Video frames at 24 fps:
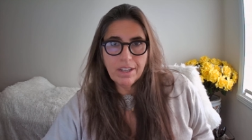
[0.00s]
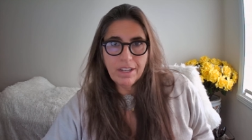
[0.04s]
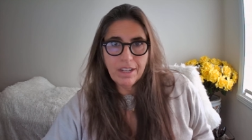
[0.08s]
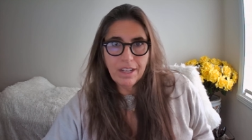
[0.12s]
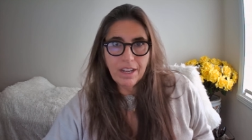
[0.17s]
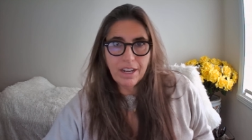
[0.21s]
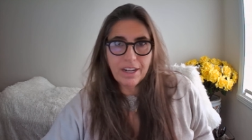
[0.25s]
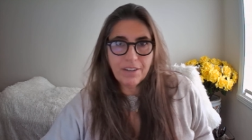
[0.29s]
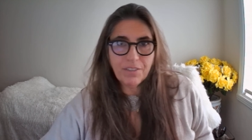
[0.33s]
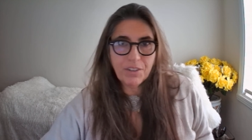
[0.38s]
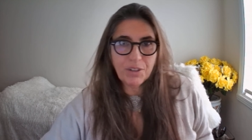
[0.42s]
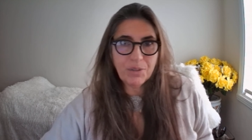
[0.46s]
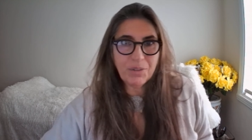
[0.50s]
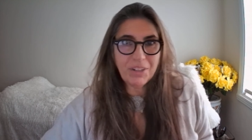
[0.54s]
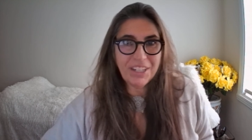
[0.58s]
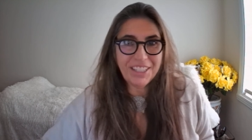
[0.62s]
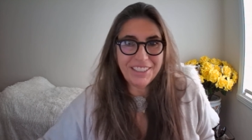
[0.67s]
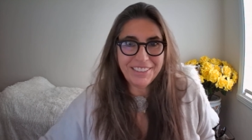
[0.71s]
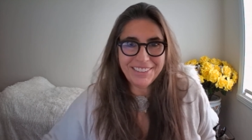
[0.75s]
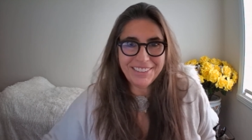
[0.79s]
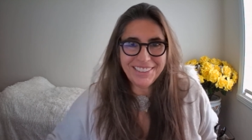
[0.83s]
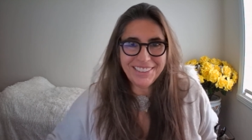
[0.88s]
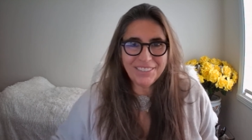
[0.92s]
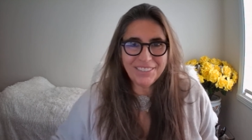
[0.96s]
Hi,
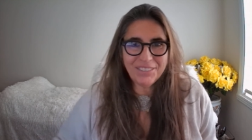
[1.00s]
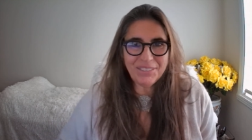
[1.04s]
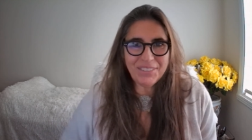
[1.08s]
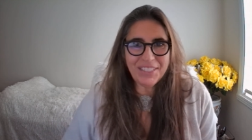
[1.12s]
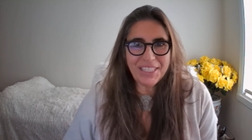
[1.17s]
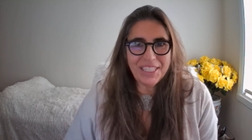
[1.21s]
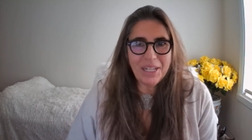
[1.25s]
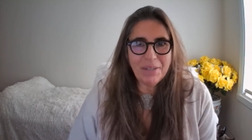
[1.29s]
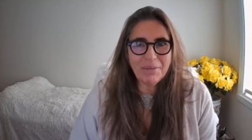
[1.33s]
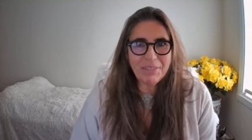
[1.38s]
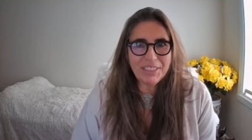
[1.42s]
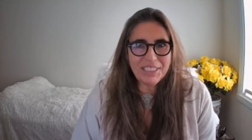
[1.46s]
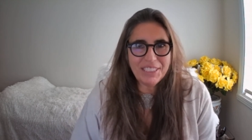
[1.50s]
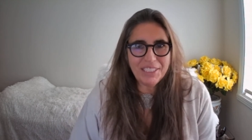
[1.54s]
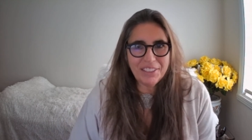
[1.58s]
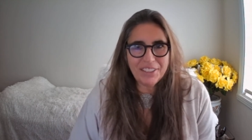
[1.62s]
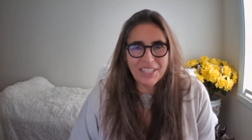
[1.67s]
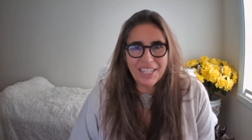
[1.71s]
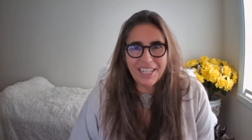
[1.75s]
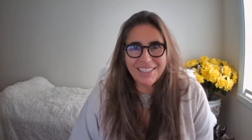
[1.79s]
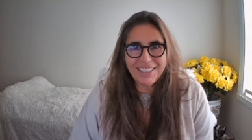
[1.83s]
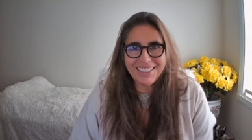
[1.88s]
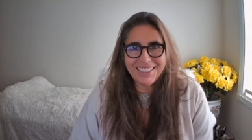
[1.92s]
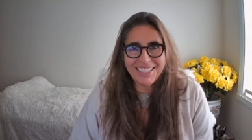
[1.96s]
everyone. My name is
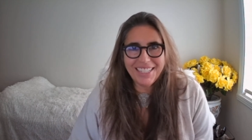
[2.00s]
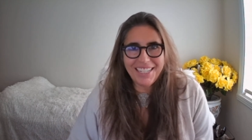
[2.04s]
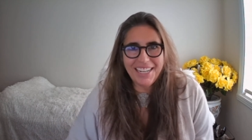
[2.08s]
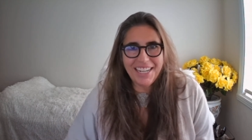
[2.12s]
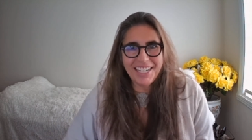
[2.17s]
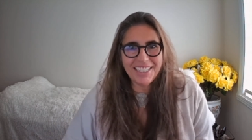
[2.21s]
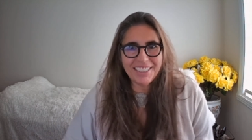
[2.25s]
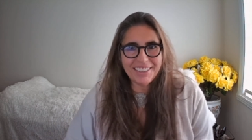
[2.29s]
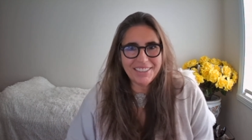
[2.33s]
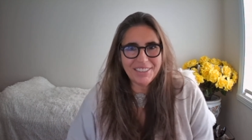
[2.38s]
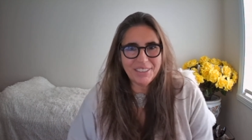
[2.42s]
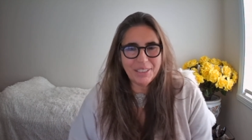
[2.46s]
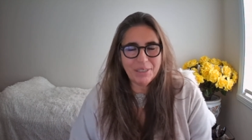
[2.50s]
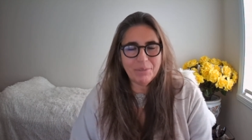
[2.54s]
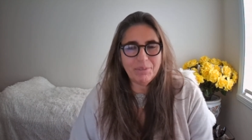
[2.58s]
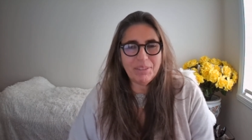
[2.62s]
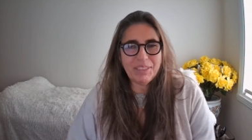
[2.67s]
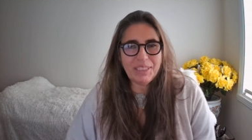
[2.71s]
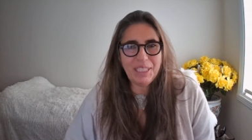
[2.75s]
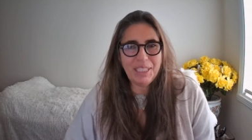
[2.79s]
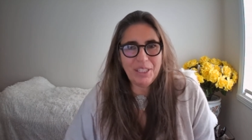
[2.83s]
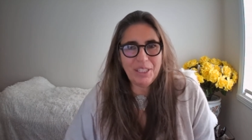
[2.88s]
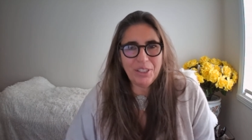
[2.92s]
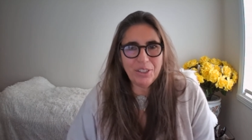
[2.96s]
Terri Nikides. I'm
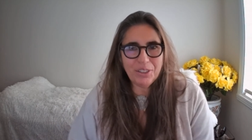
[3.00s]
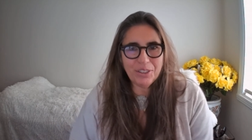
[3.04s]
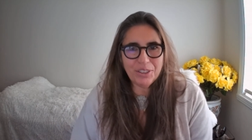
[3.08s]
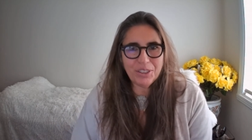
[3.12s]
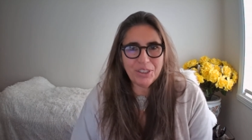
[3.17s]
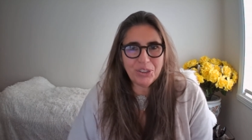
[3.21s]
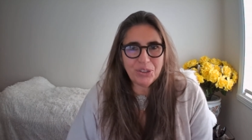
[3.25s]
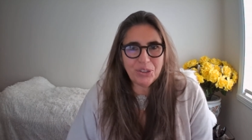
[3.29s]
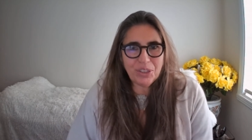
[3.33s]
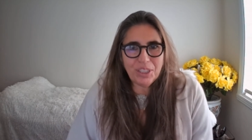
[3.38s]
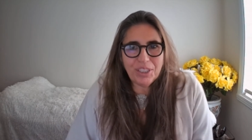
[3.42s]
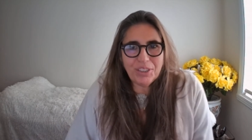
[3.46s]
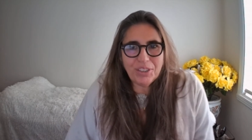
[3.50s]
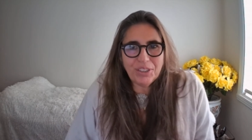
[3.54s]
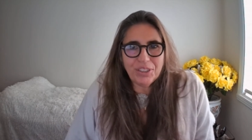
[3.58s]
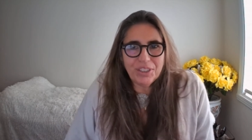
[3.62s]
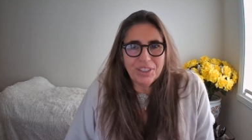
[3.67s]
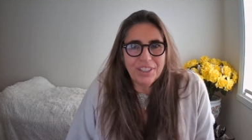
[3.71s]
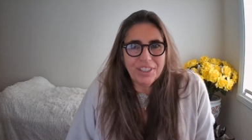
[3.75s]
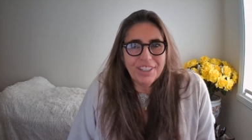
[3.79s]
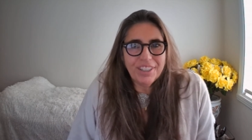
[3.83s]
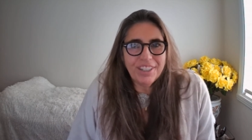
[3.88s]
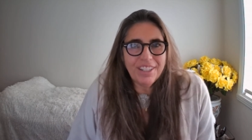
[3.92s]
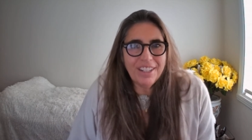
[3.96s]
Senior
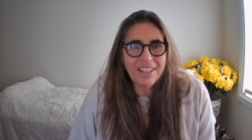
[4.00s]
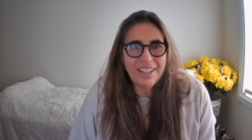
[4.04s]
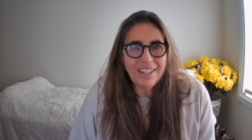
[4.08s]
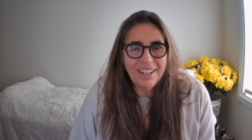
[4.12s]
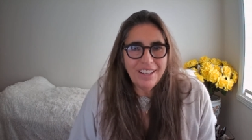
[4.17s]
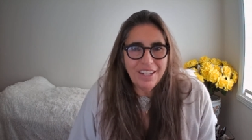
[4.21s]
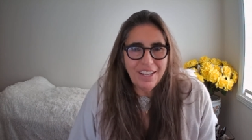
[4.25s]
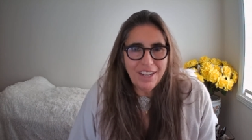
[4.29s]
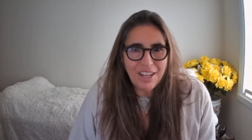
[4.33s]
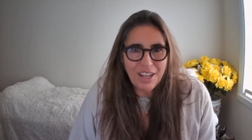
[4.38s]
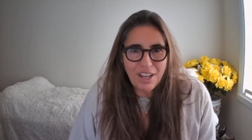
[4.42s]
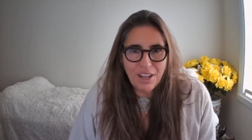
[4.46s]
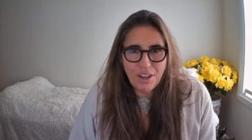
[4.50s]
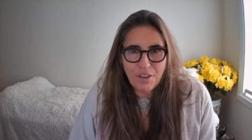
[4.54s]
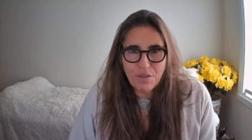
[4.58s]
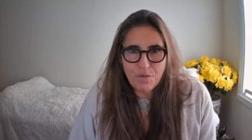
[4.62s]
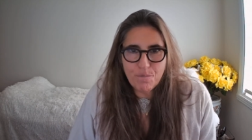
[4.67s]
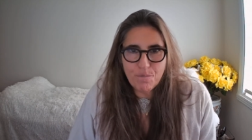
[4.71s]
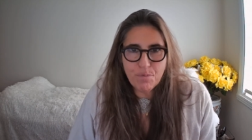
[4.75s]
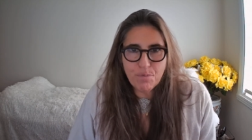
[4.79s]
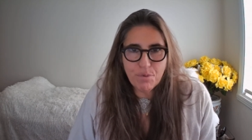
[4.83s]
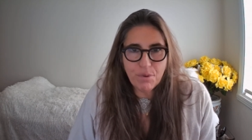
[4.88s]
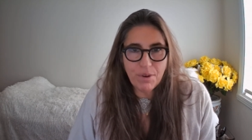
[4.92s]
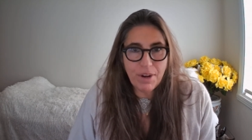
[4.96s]
Instructor
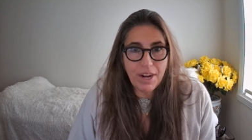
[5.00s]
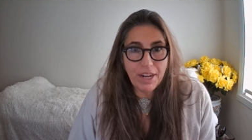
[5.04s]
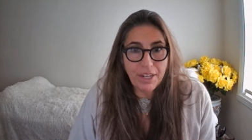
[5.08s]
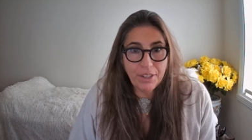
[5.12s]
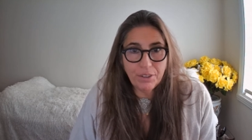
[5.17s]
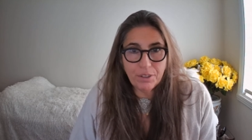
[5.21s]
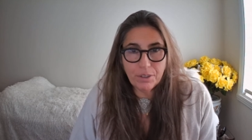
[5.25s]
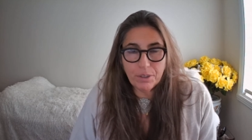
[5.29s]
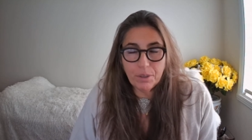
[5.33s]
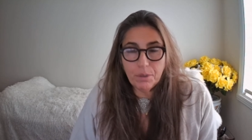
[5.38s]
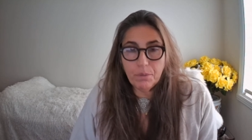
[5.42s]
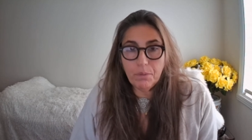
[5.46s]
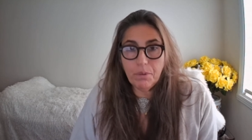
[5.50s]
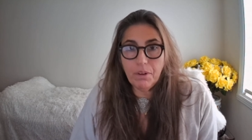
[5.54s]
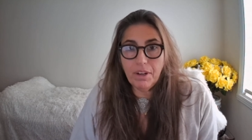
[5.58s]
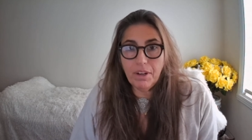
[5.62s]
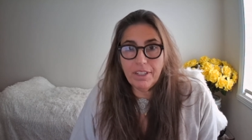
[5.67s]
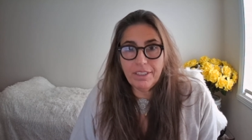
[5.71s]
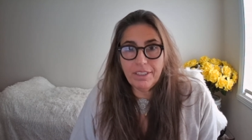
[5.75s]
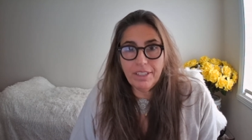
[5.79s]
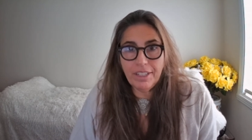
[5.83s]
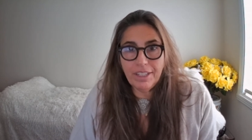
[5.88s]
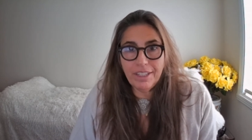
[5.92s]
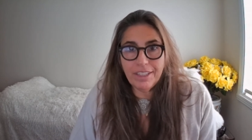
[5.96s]
of Breakthrough
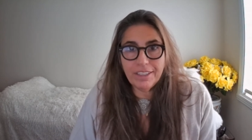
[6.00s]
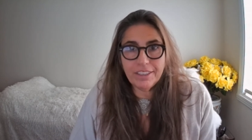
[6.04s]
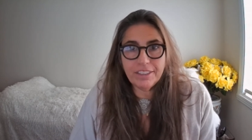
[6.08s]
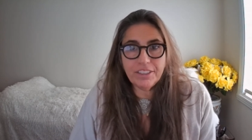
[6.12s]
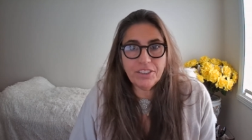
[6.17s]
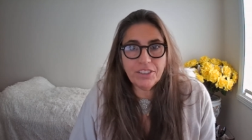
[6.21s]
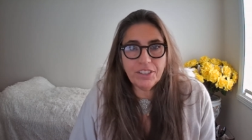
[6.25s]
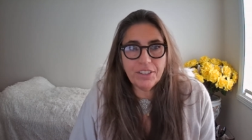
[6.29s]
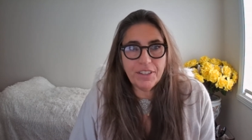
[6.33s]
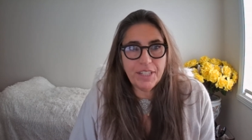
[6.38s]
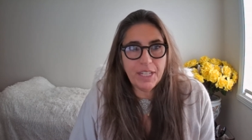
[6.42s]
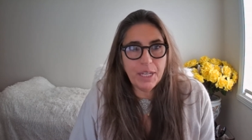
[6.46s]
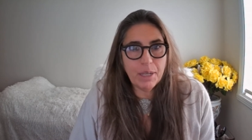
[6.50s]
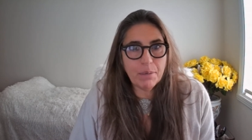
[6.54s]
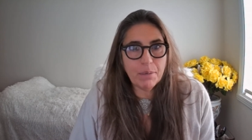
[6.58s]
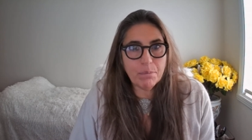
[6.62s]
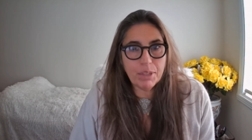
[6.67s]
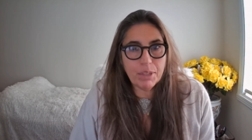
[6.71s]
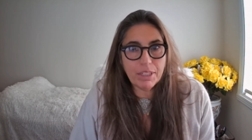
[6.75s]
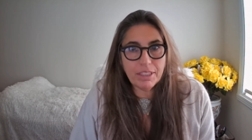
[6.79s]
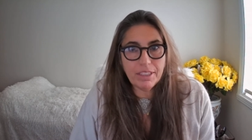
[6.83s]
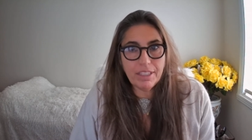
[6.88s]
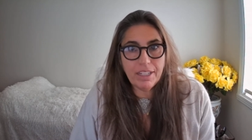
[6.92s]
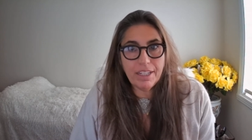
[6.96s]
One under the
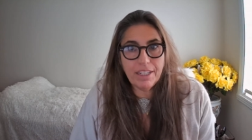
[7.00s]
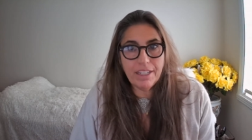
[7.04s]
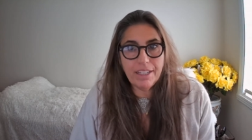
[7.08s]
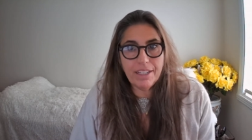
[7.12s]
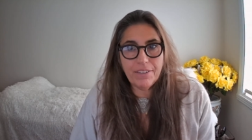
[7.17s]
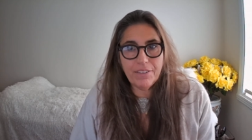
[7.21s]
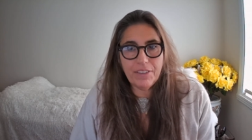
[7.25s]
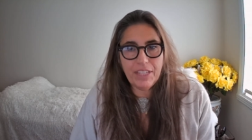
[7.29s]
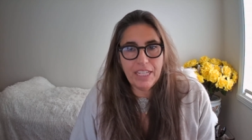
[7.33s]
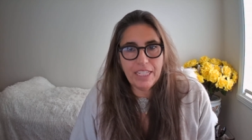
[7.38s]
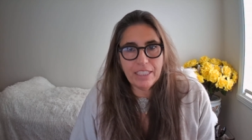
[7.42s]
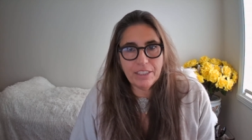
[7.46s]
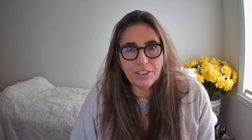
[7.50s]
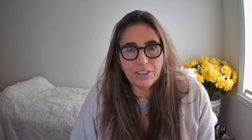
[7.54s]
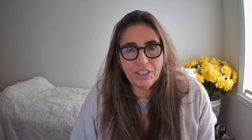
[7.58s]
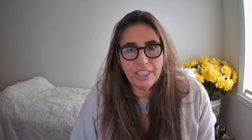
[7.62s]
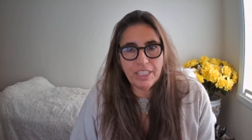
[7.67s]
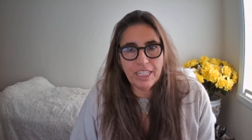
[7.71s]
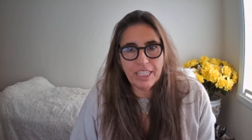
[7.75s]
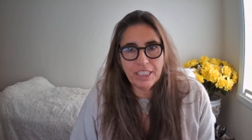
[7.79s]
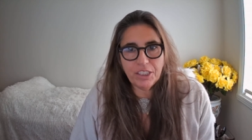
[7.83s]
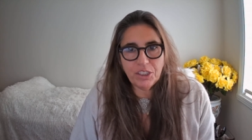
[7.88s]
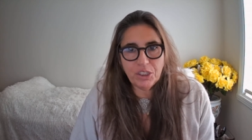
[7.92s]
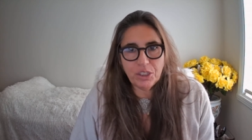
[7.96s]
umbrella of the
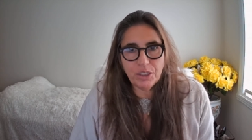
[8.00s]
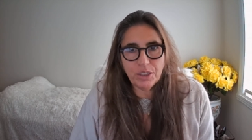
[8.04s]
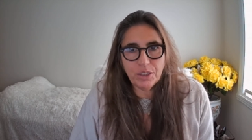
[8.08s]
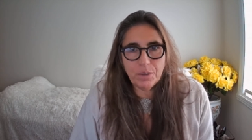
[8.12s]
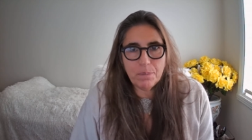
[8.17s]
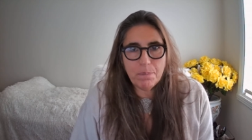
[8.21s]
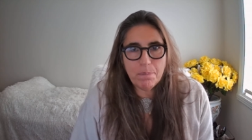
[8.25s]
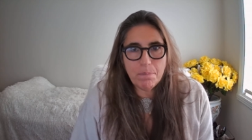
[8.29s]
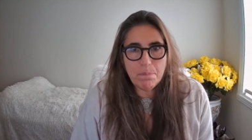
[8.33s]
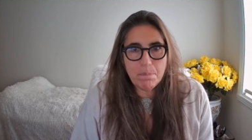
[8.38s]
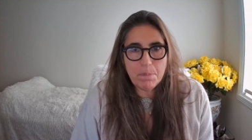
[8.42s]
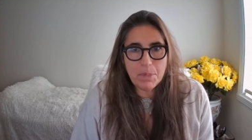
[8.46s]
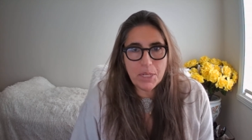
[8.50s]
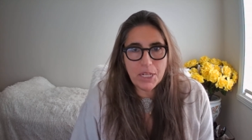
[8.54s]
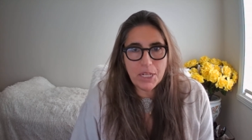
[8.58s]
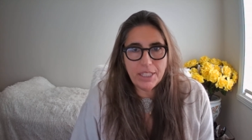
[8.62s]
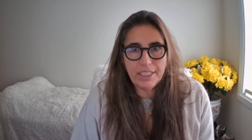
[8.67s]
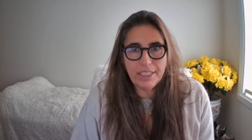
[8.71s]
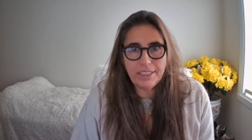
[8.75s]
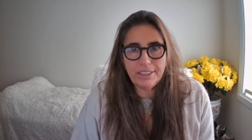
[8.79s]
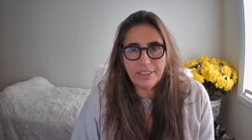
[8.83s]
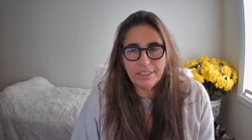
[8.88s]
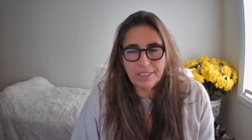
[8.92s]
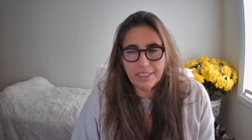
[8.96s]
International
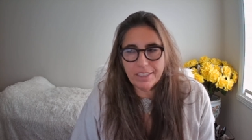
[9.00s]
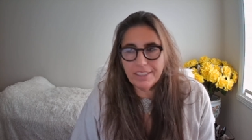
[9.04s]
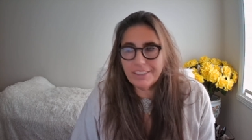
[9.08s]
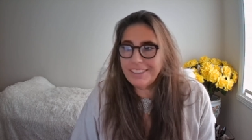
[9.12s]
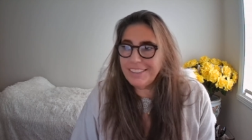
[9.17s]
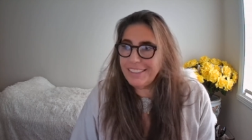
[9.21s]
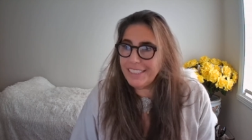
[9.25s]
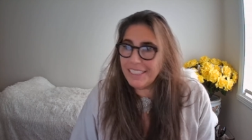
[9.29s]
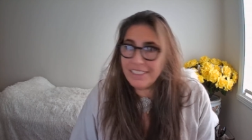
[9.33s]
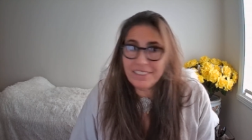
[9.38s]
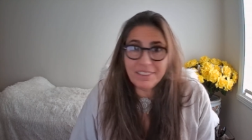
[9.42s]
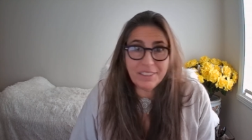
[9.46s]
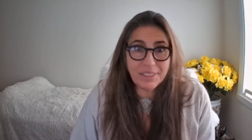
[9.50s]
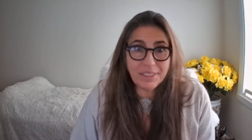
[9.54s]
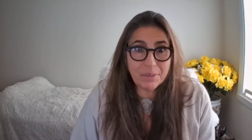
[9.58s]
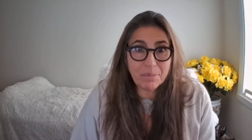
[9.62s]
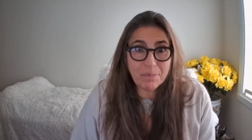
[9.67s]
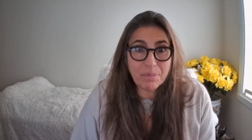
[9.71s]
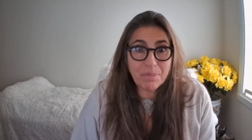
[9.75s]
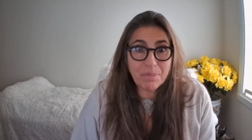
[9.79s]
BodyTalk System.